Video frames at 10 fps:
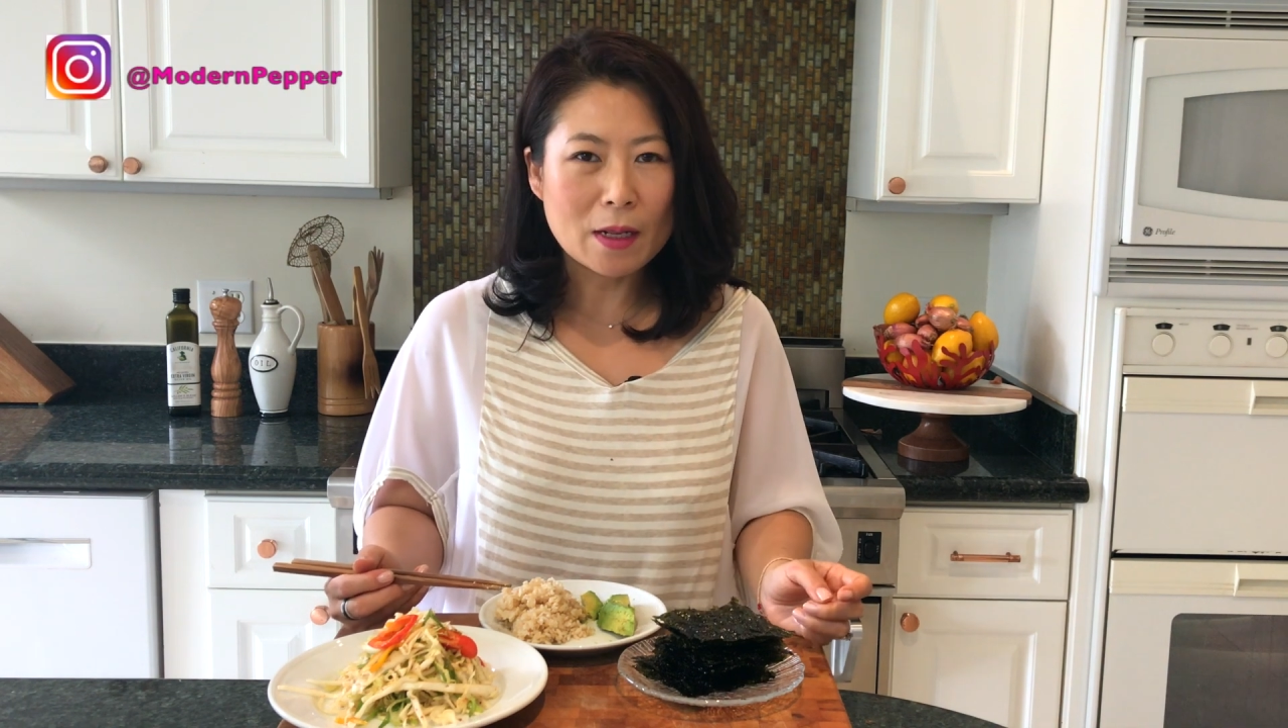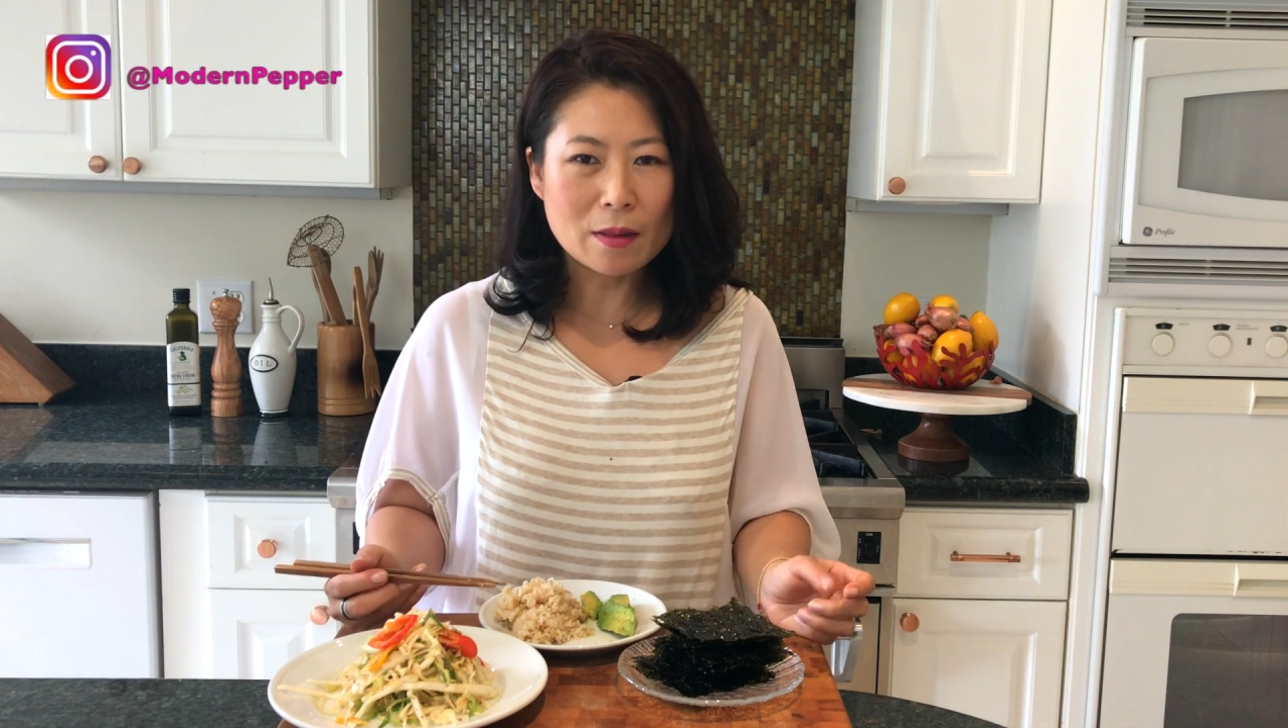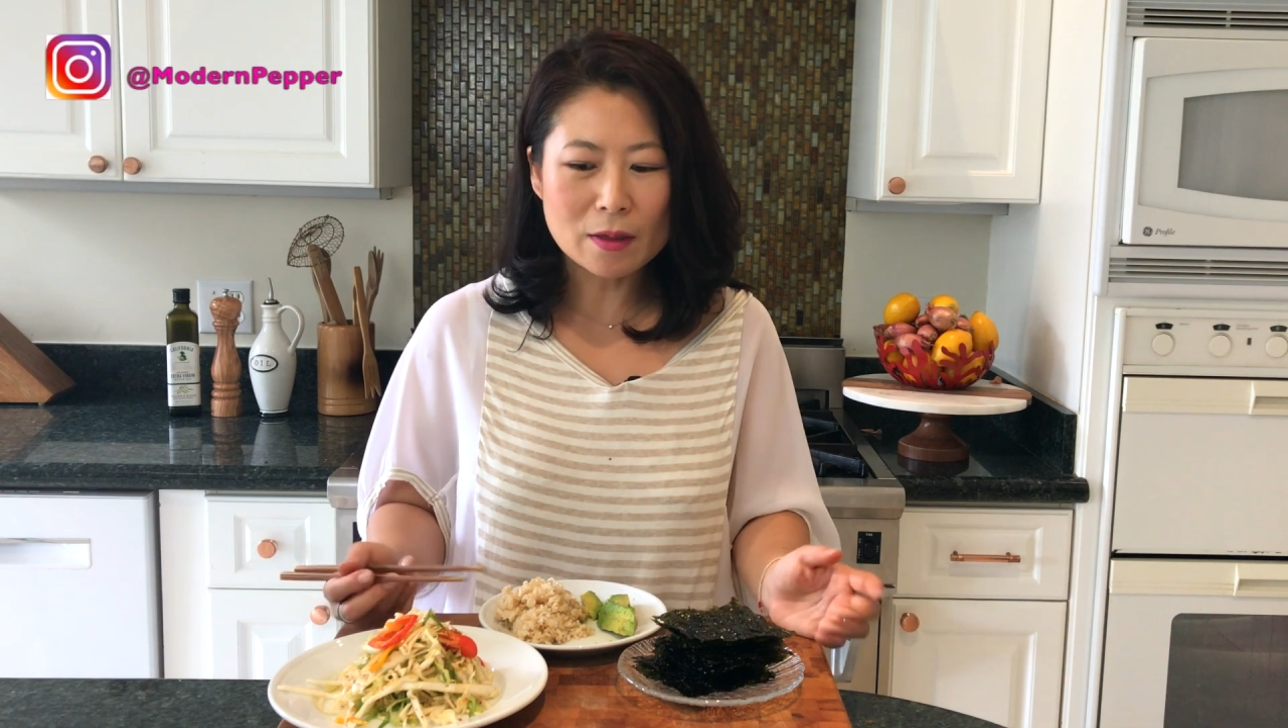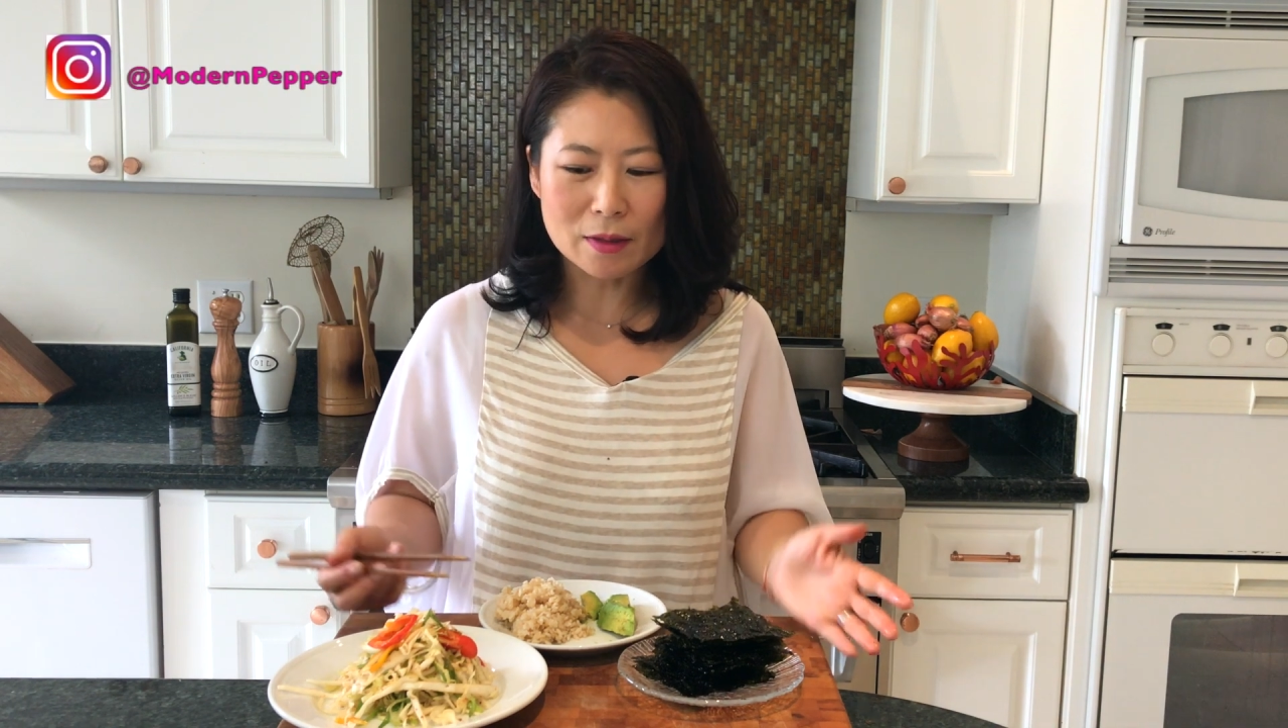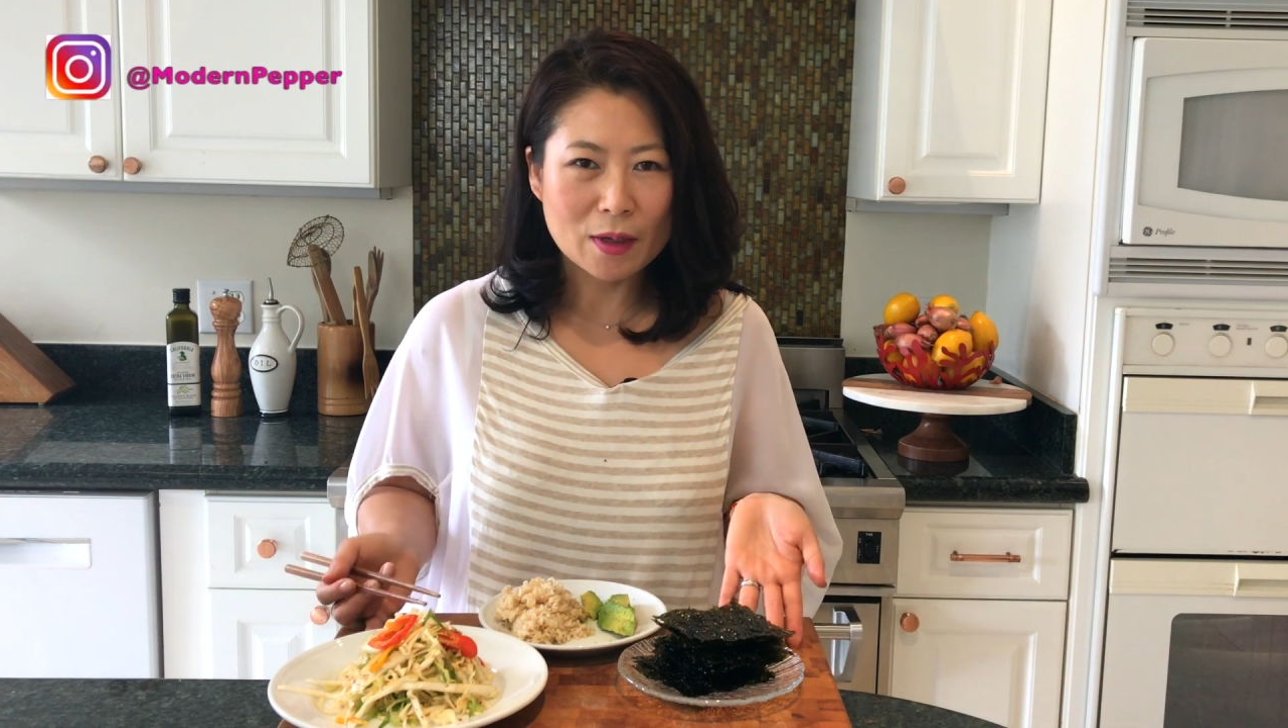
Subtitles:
And look,